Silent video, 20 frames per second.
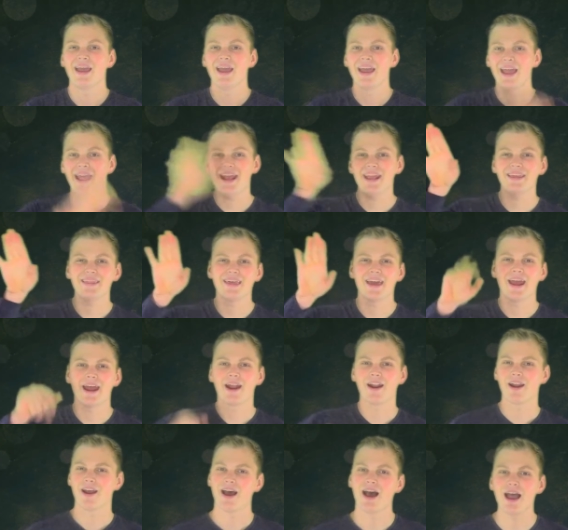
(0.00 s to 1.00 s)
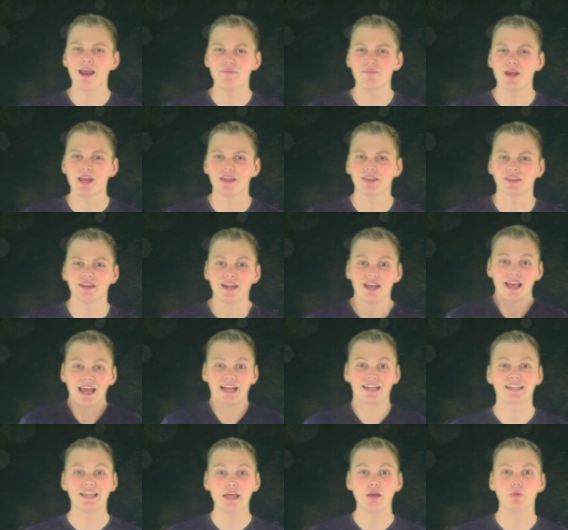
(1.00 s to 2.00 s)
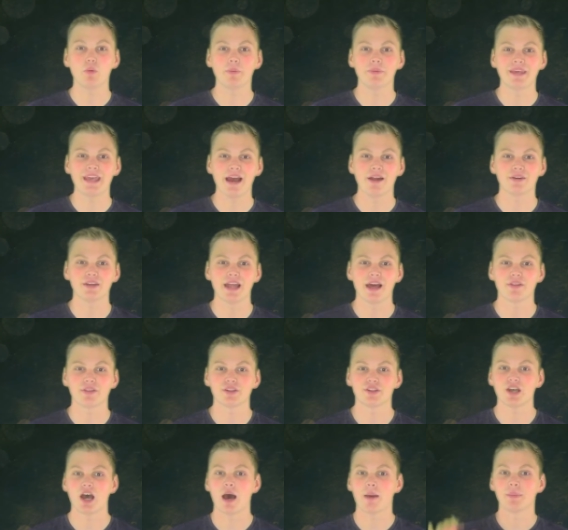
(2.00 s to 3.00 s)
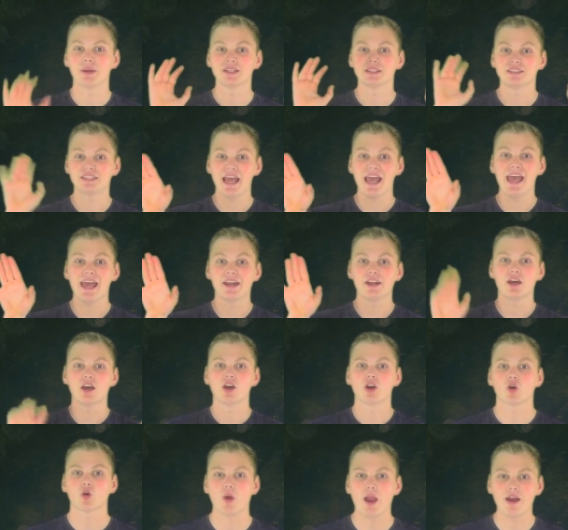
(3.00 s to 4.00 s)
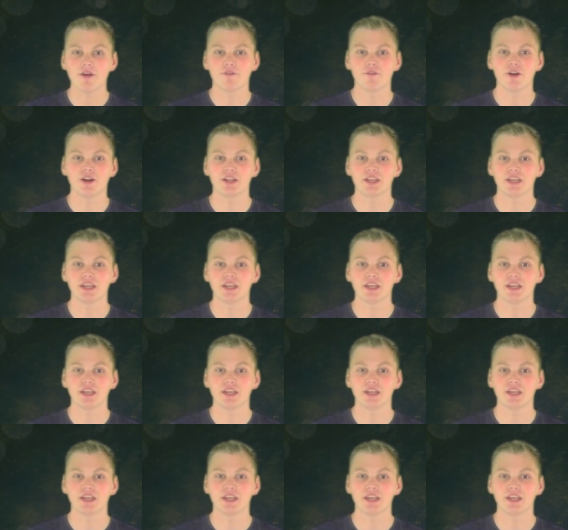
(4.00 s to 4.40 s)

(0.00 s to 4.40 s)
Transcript: Hey there, I'm Nathan, and today we'll be counting down the top 10 crowdfunded